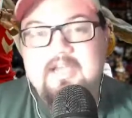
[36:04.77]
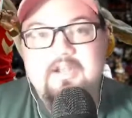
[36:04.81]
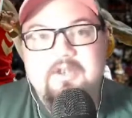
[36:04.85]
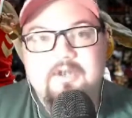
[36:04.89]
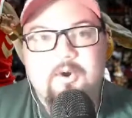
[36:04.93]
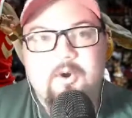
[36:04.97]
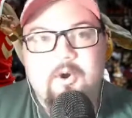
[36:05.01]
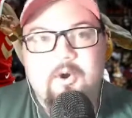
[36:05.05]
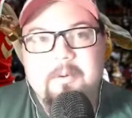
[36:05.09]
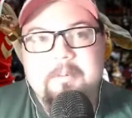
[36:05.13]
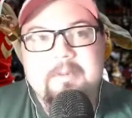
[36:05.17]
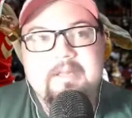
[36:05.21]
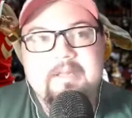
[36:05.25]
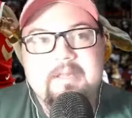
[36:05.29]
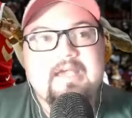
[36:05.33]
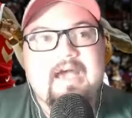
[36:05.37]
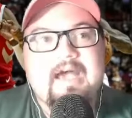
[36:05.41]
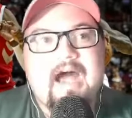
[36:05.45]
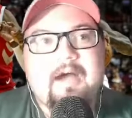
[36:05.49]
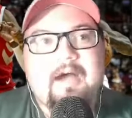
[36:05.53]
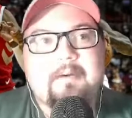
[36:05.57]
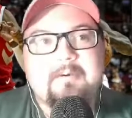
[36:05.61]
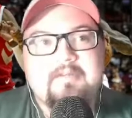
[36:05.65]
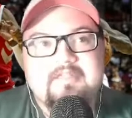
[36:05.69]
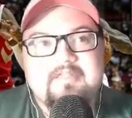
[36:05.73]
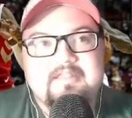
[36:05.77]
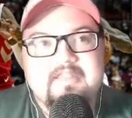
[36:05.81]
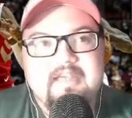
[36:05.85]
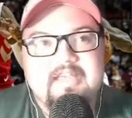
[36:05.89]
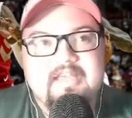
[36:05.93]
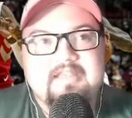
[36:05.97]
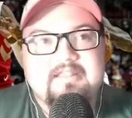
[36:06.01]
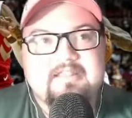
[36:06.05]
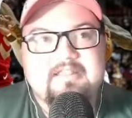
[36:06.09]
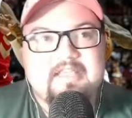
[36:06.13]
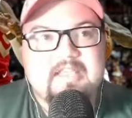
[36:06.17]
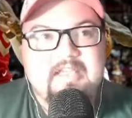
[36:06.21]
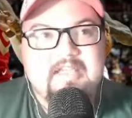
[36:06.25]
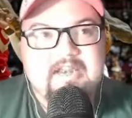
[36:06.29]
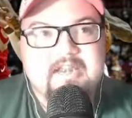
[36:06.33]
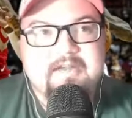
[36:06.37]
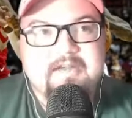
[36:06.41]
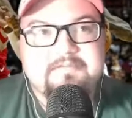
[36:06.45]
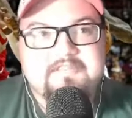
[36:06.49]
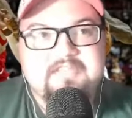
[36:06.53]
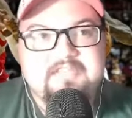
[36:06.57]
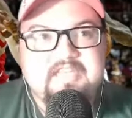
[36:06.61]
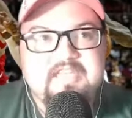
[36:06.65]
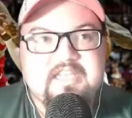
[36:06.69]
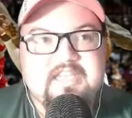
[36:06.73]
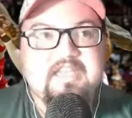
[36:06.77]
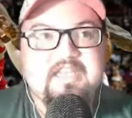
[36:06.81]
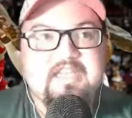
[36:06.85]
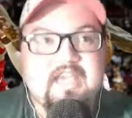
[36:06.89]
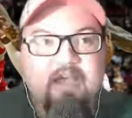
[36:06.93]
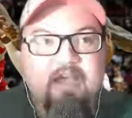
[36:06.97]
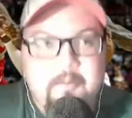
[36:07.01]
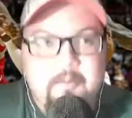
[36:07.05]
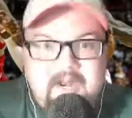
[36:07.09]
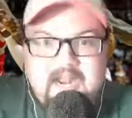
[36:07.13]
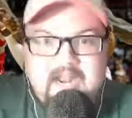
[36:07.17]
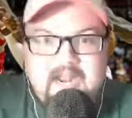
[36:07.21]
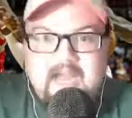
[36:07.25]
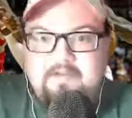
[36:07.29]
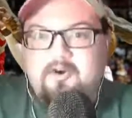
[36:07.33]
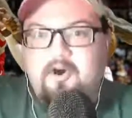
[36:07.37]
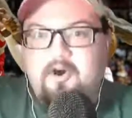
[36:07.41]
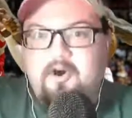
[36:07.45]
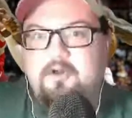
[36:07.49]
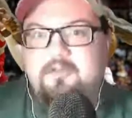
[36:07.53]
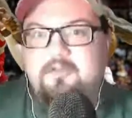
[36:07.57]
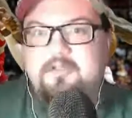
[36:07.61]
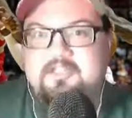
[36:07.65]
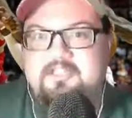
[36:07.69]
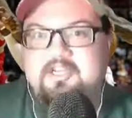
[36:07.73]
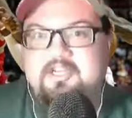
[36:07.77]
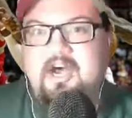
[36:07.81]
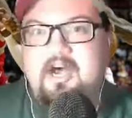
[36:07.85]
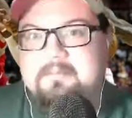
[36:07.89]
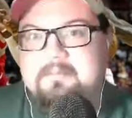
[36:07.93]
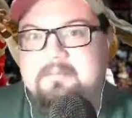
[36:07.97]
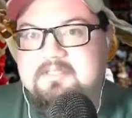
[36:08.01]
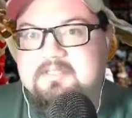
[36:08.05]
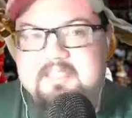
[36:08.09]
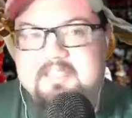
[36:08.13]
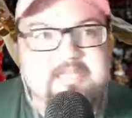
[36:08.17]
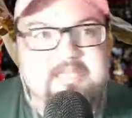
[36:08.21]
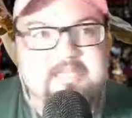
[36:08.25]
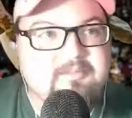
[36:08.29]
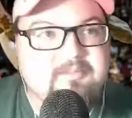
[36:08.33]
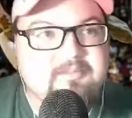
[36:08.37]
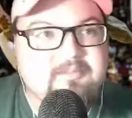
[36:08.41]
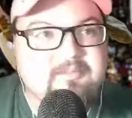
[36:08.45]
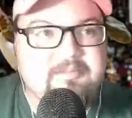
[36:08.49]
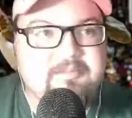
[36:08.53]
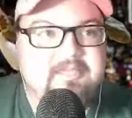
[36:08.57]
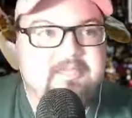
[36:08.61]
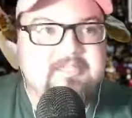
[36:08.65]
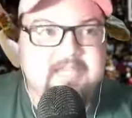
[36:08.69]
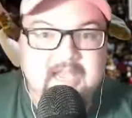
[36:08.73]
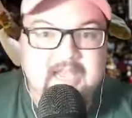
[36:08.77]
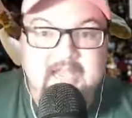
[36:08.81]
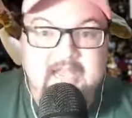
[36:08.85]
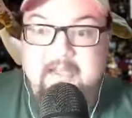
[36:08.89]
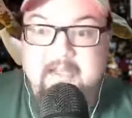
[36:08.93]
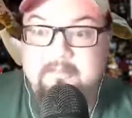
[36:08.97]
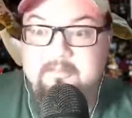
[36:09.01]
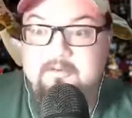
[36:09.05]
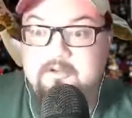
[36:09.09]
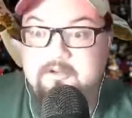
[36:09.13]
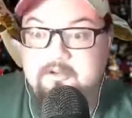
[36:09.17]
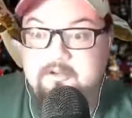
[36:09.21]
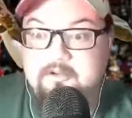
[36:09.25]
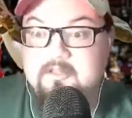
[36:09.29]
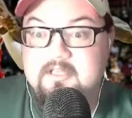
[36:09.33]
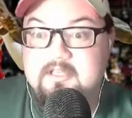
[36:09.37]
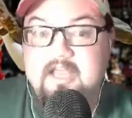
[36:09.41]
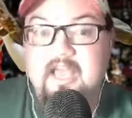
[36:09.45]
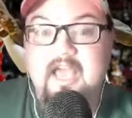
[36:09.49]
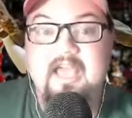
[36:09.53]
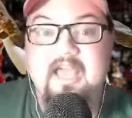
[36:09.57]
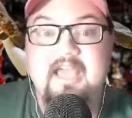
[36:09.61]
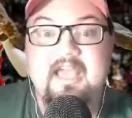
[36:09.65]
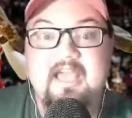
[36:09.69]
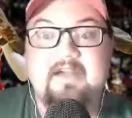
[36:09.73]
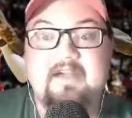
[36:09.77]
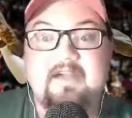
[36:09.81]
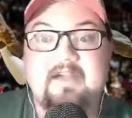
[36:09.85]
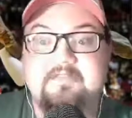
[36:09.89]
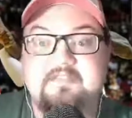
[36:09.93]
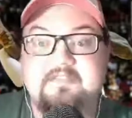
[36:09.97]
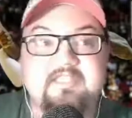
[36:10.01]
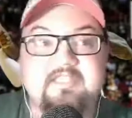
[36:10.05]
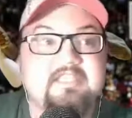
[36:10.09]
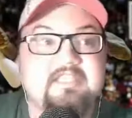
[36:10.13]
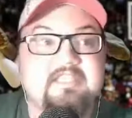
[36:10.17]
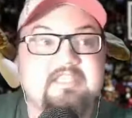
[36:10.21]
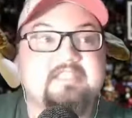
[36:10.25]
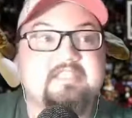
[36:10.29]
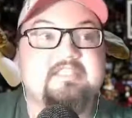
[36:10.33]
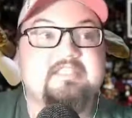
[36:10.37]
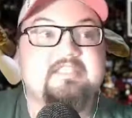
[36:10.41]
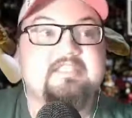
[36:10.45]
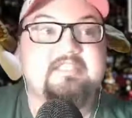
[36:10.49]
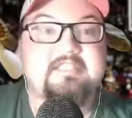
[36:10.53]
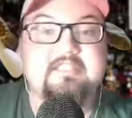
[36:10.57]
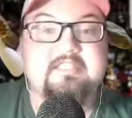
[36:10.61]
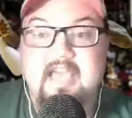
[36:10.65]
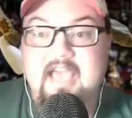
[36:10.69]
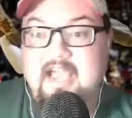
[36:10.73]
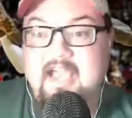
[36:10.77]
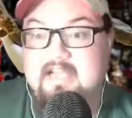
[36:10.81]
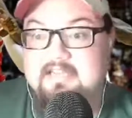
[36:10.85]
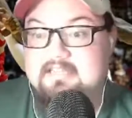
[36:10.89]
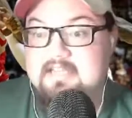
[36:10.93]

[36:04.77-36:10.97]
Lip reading: Normally, I would think the NFC would have all the top teams, but damn, dude, the AFC is stacked.